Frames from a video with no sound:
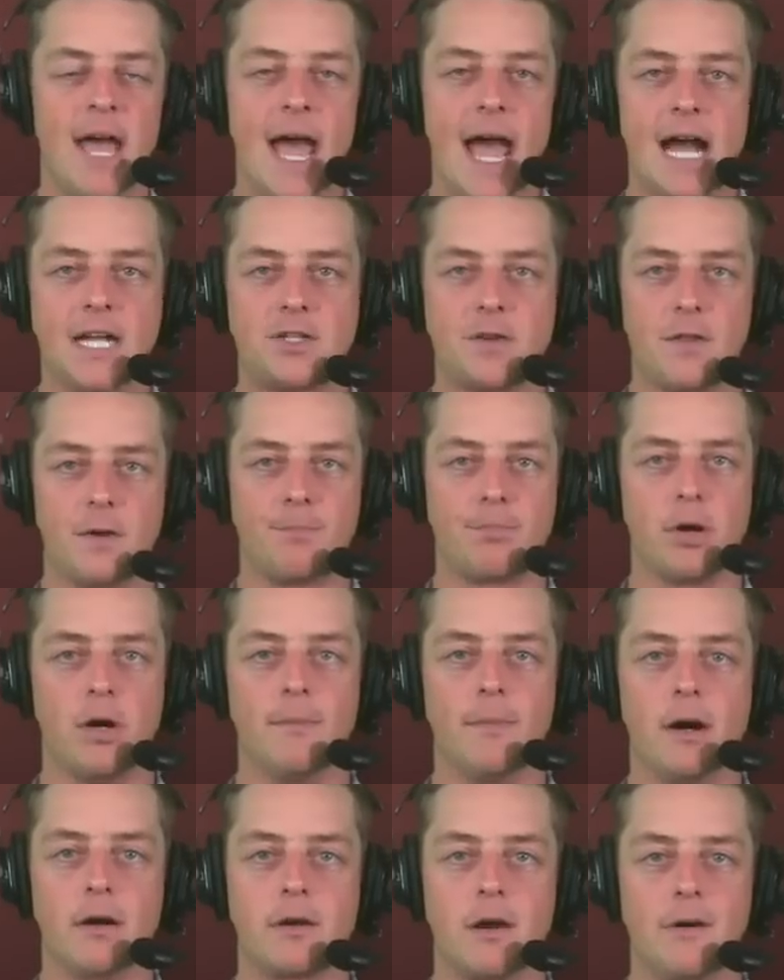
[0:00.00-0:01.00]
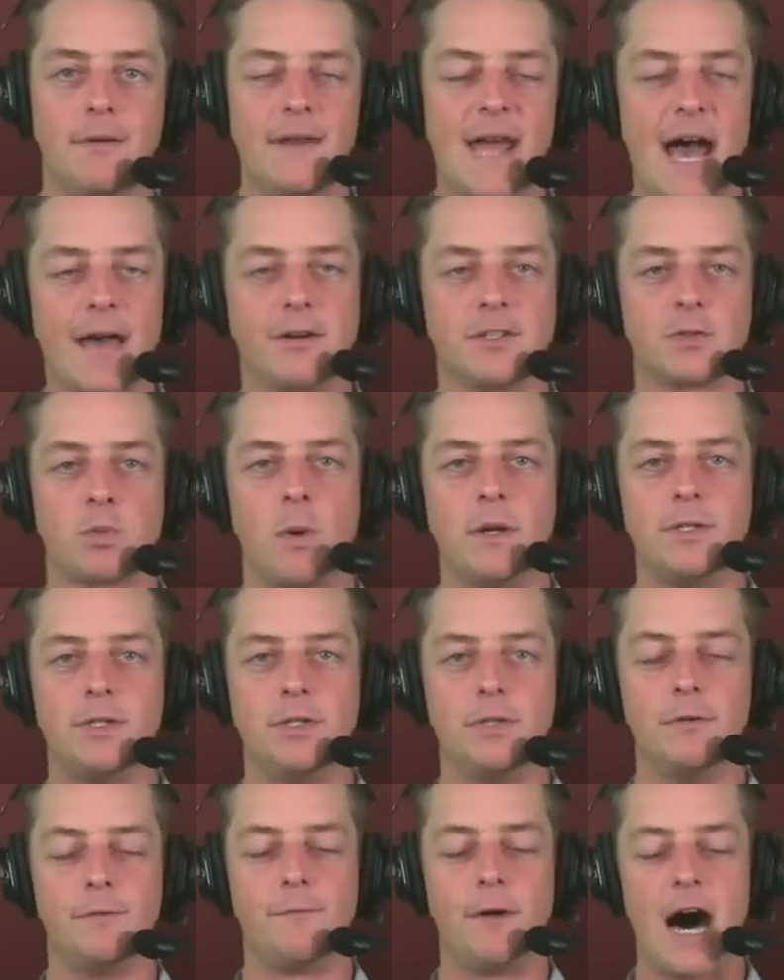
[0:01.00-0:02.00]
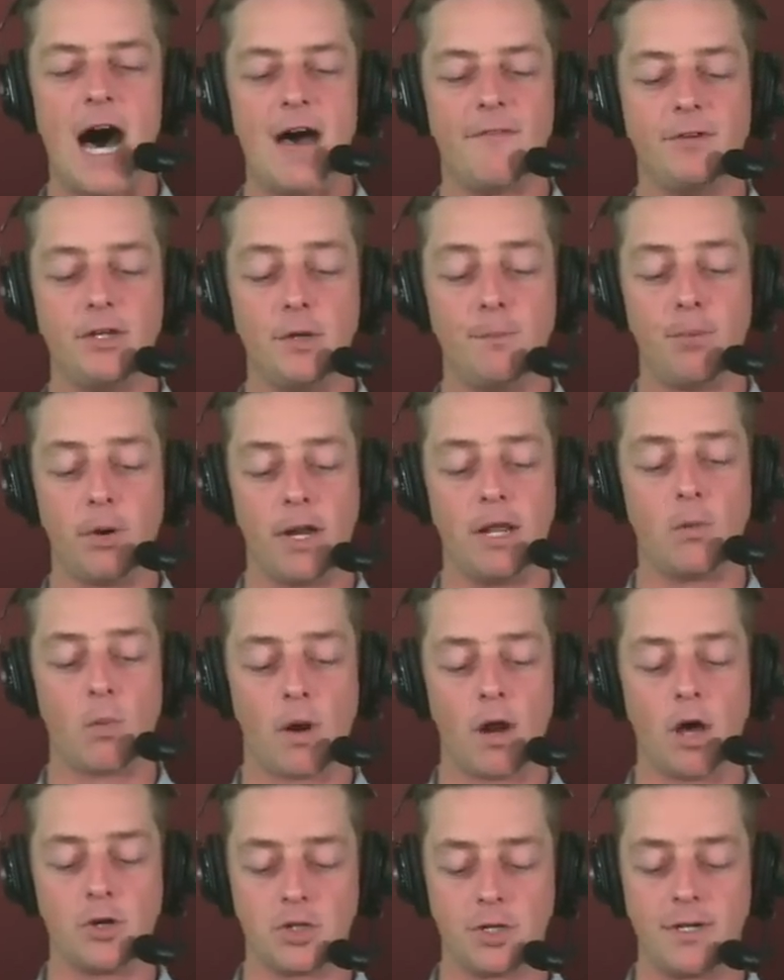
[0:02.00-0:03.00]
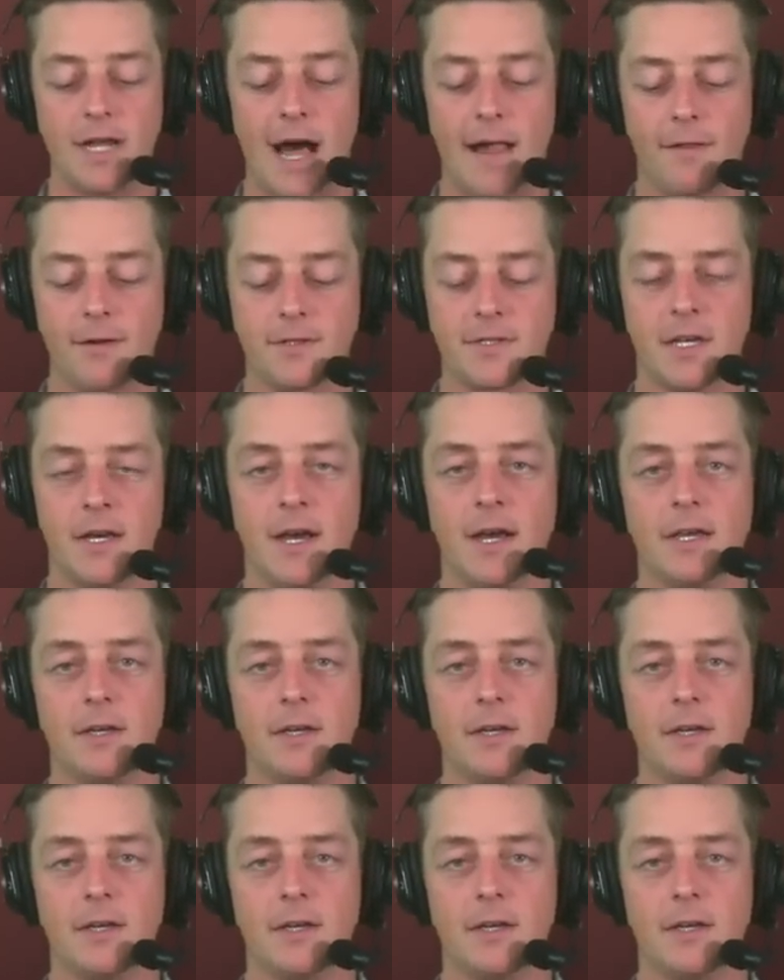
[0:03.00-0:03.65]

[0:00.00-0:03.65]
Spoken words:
enter the promo code Niners125, and you put in $100,